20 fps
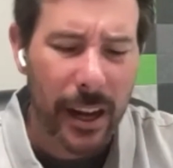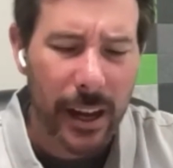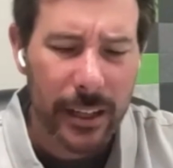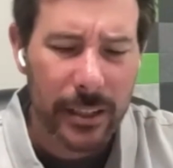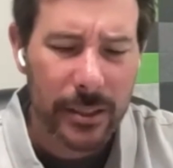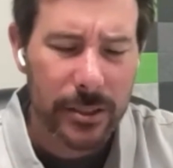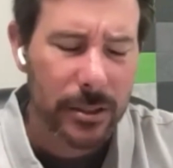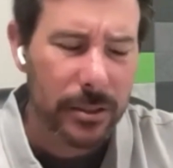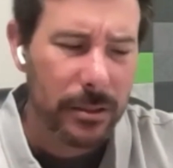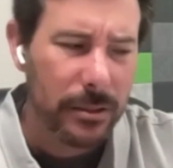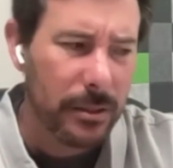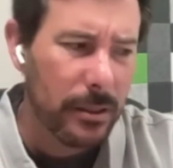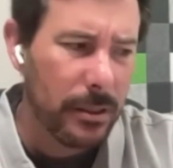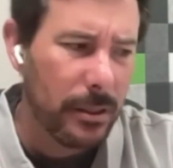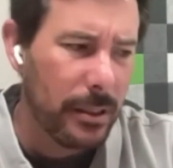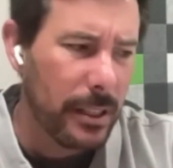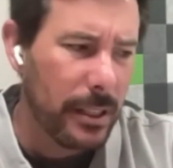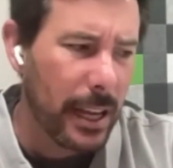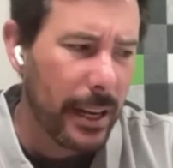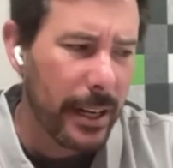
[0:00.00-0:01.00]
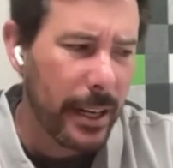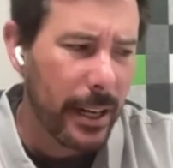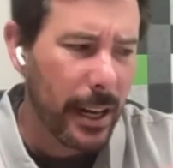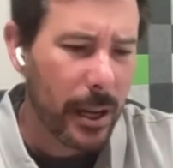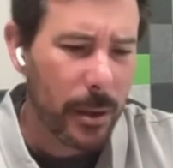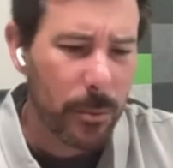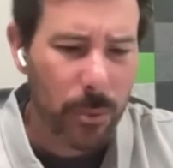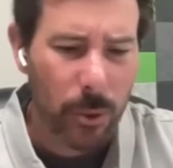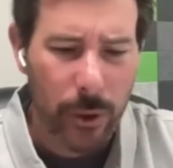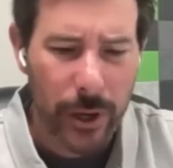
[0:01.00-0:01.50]
honest,
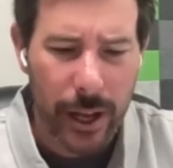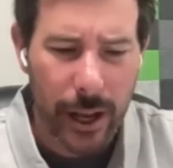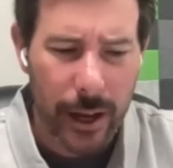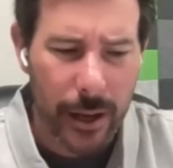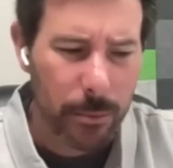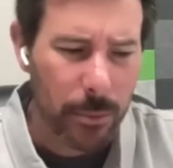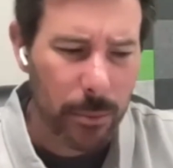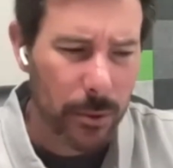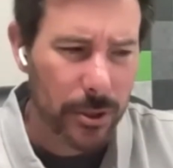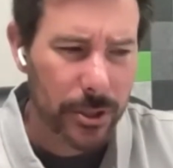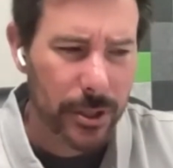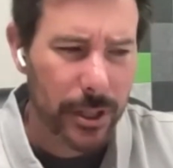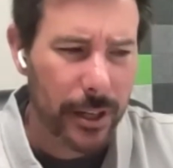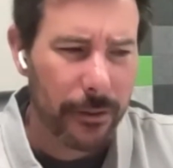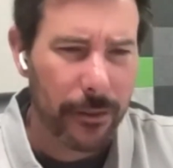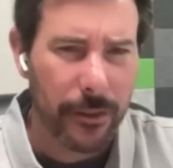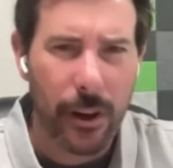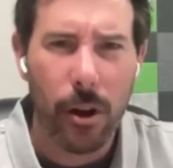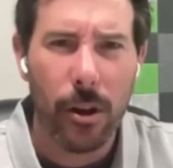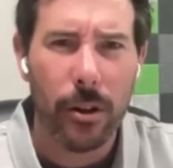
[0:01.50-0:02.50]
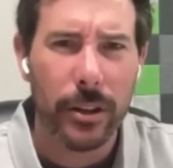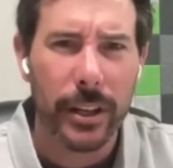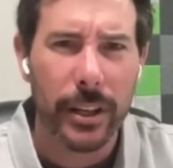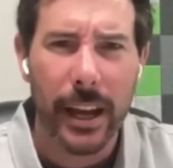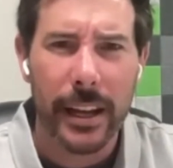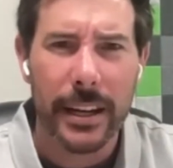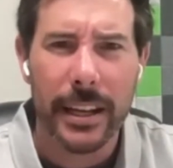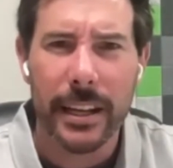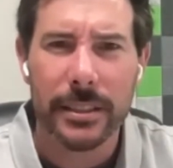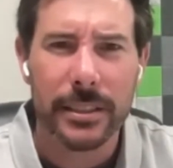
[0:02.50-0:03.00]
ninety-nine point nine percent of all the
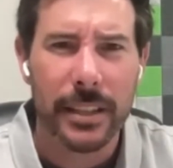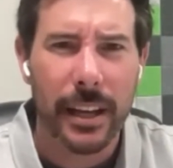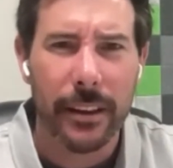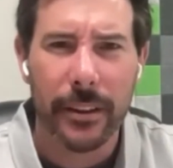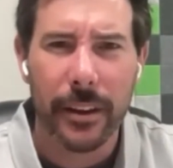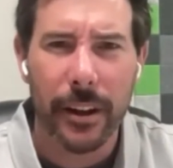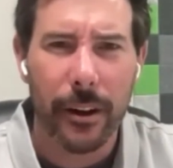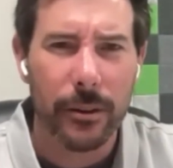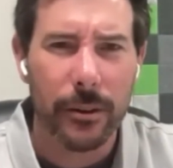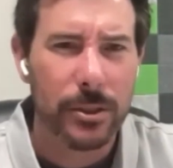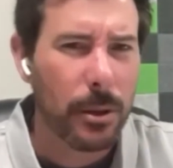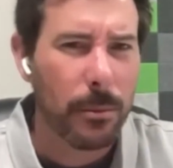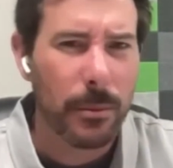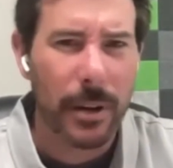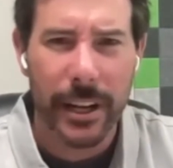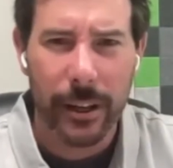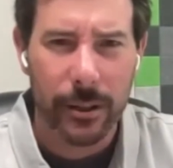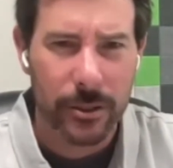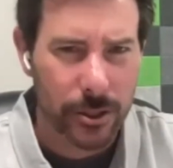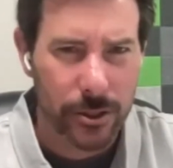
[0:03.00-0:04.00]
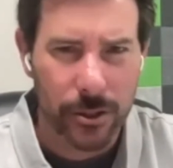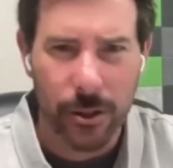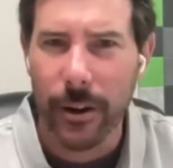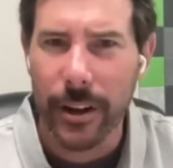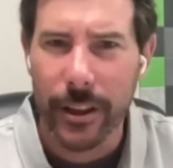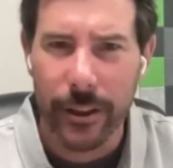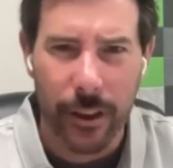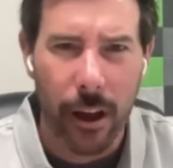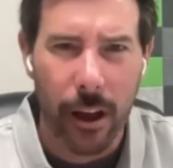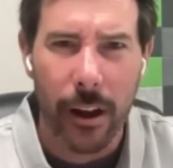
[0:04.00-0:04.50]
ideas out there, somebody else has
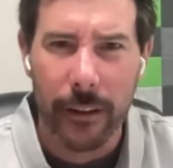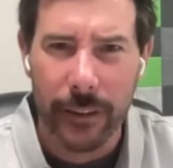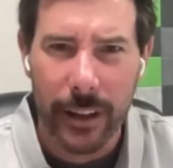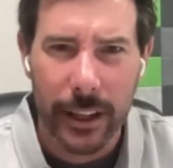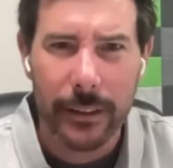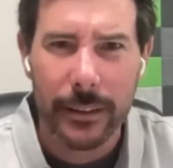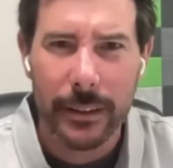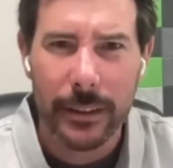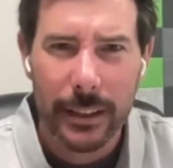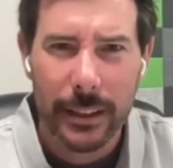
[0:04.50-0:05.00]
already thought of it.